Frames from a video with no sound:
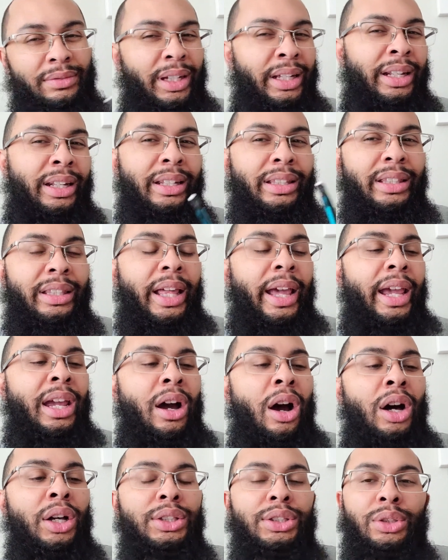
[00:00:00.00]
And they
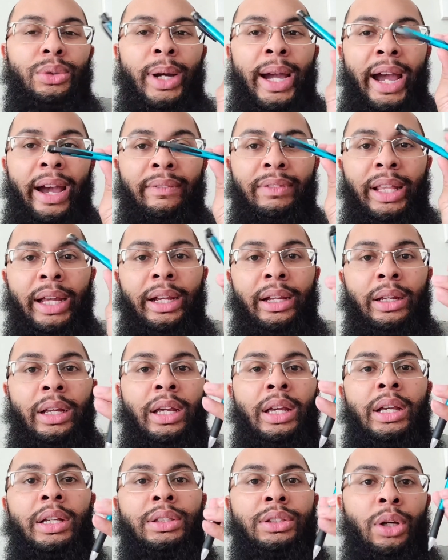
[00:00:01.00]
also have like,
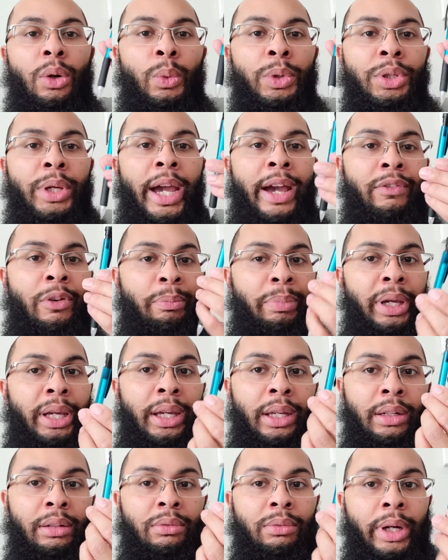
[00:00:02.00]
so when you have a
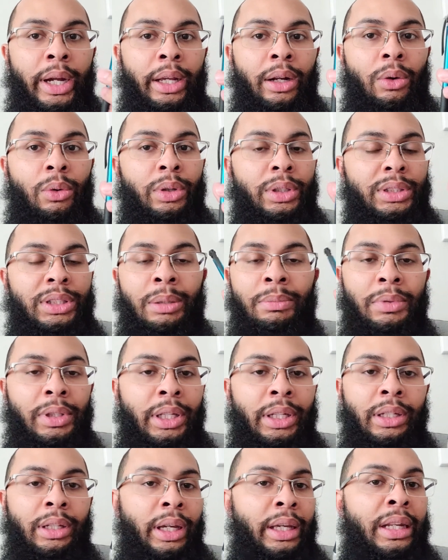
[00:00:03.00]
pen, right, or
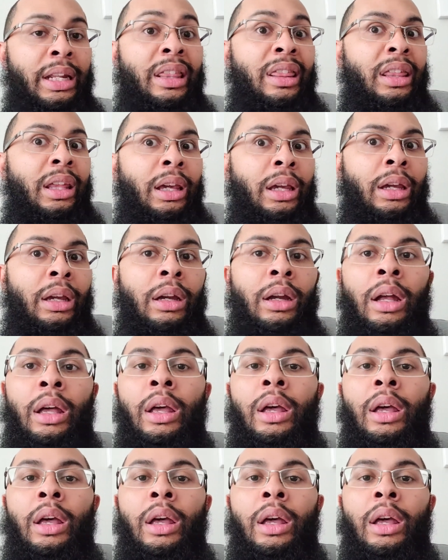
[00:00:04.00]
something, anything,